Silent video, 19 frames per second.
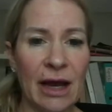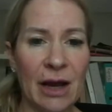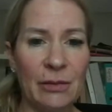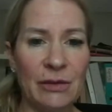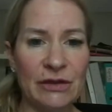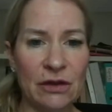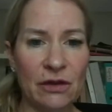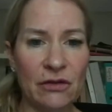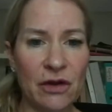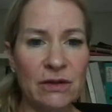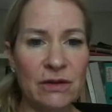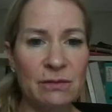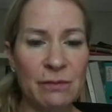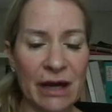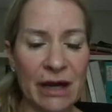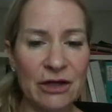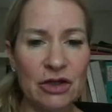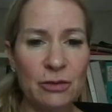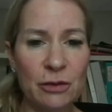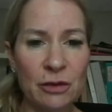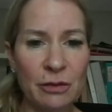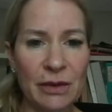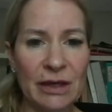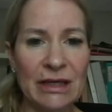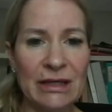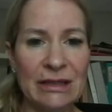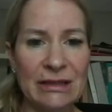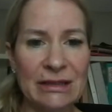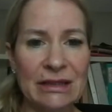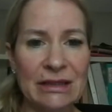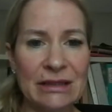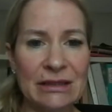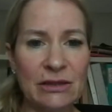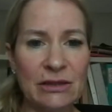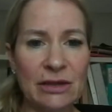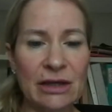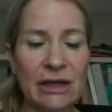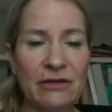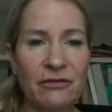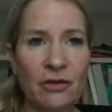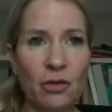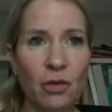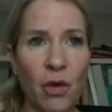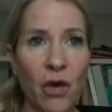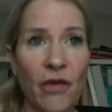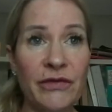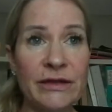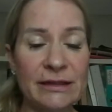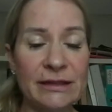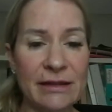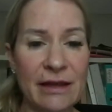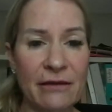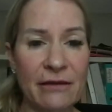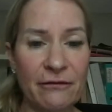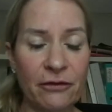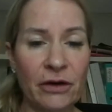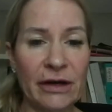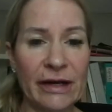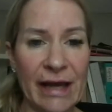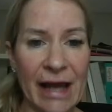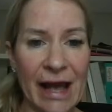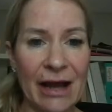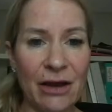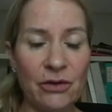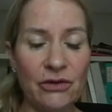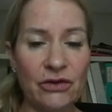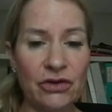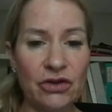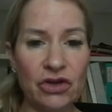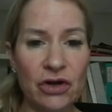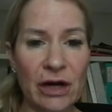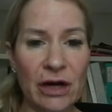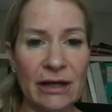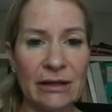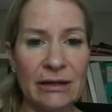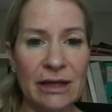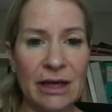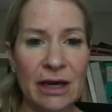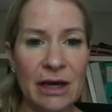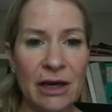So those management pieces, even once they're fully house trained,